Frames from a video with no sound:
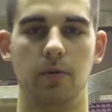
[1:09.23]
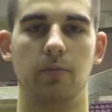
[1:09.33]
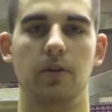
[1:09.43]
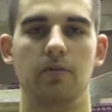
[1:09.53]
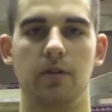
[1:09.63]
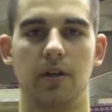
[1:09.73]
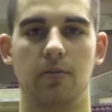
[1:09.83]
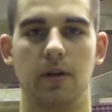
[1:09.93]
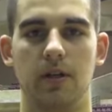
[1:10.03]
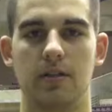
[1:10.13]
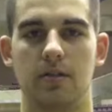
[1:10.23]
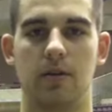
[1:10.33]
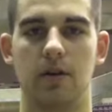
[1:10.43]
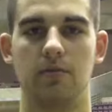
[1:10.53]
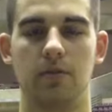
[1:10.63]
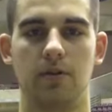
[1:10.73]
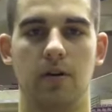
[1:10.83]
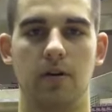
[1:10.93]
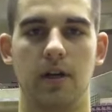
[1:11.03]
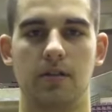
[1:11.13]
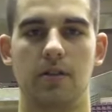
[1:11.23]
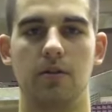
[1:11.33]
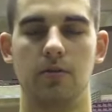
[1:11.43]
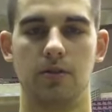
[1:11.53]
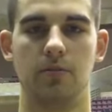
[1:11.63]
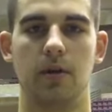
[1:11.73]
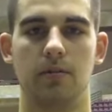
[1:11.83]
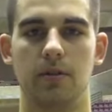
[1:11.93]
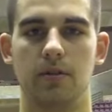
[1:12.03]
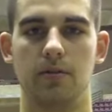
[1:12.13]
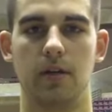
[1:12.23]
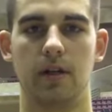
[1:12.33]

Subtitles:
We believe we can win it, so if we go out and execute, we should be able to do